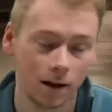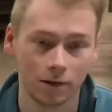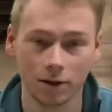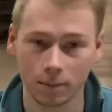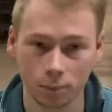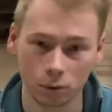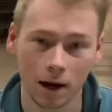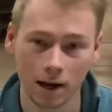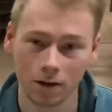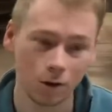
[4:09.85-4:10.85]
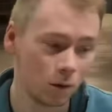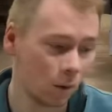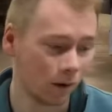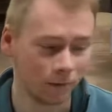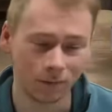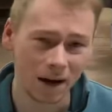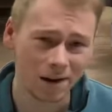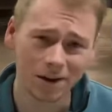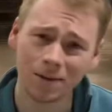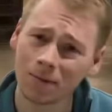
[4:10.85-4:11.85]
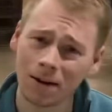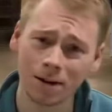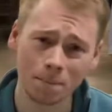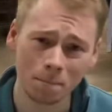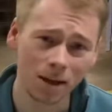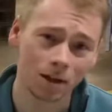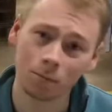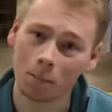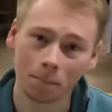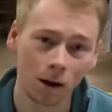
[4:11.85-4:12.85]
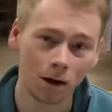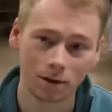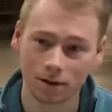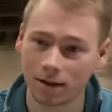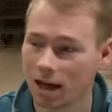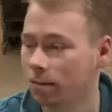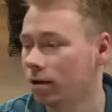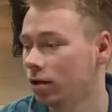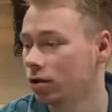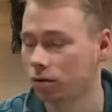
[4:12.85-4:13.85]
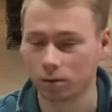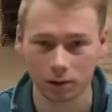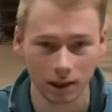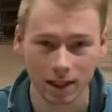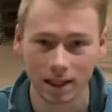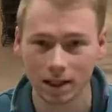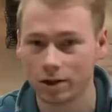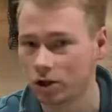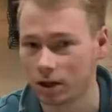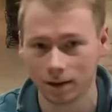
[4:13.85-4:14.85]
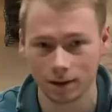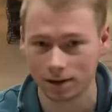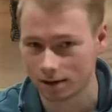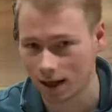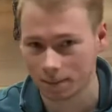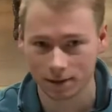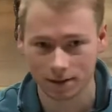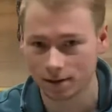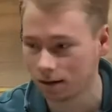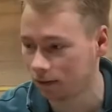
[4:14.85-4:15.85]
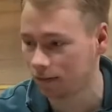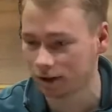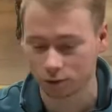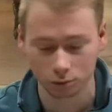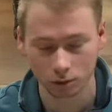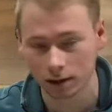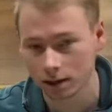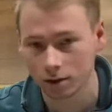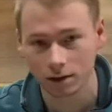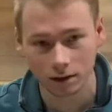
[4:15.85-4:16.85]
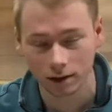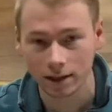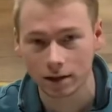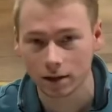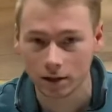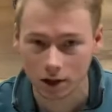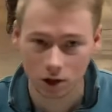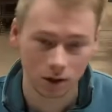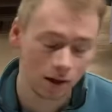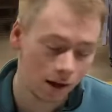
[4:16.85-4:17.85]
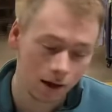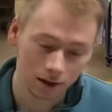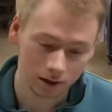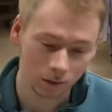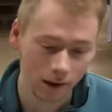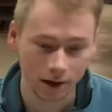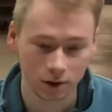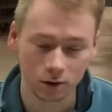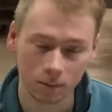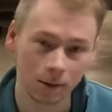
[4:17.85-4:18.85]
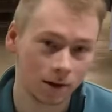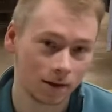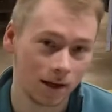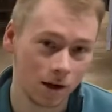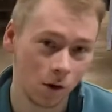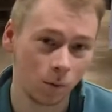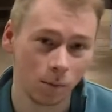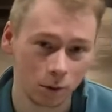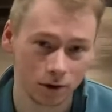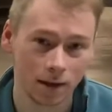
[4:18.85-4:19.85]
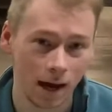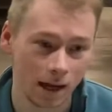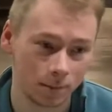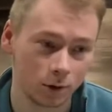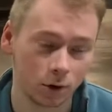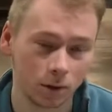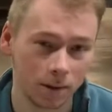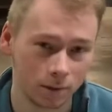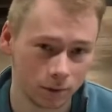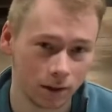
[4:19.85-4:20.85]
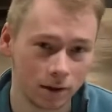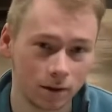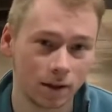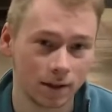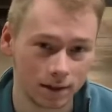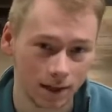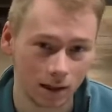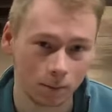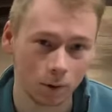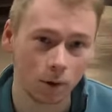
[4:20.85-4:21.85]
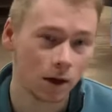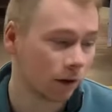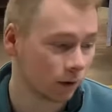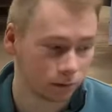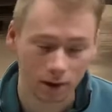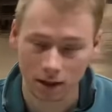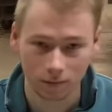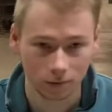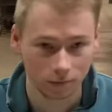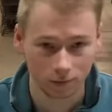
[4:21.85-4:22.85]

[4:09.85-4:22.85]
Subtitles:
that's brand new, very, very minimum box damage or leakage in this type of stuff. It's really good, clean condition. So that's good because I know most of the items are going to be really good and sellable. They're ready for